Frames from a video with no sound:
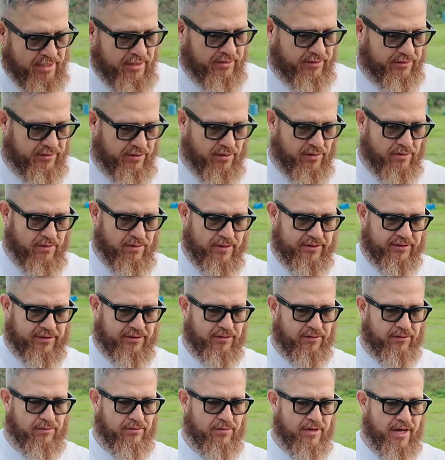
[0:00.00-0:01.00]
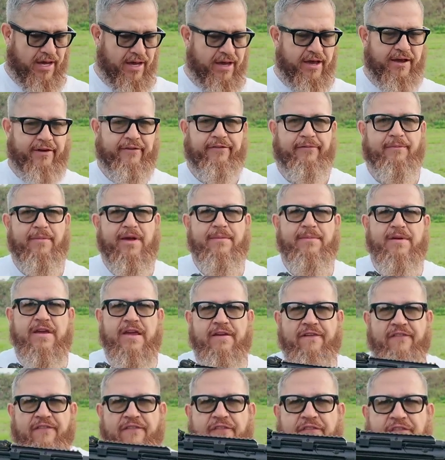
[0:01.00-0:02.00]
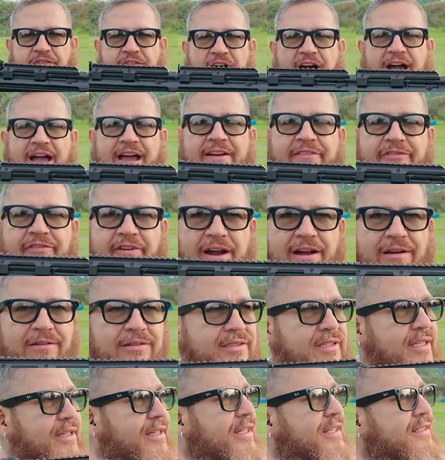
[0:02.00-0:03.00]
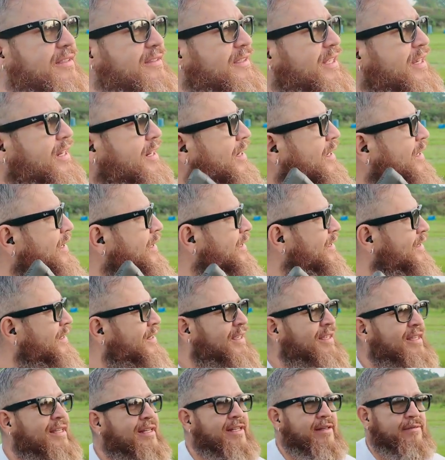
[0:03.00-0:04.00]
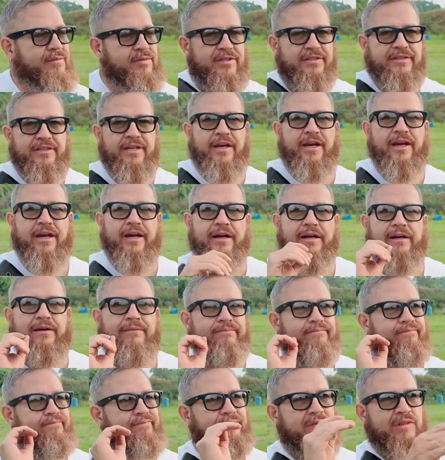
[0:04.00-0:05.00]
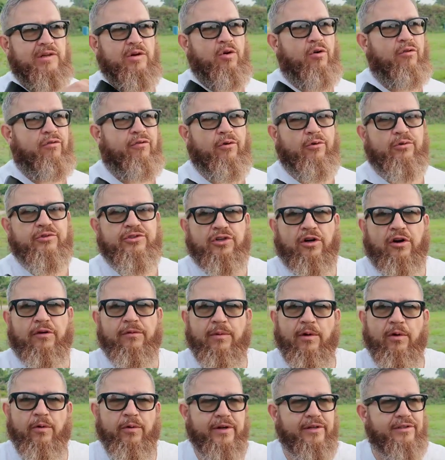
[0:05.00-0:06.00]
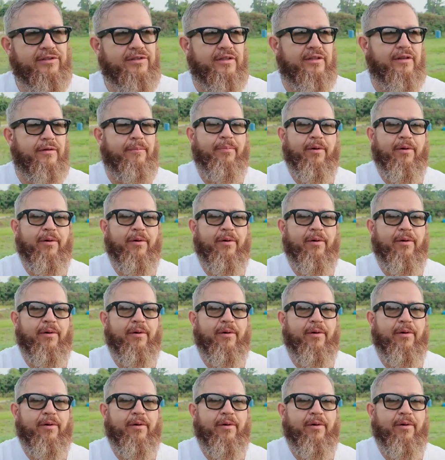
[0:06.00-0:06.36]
So I still have maybe 5 rounds in this thing. Just gonna go full turbo into the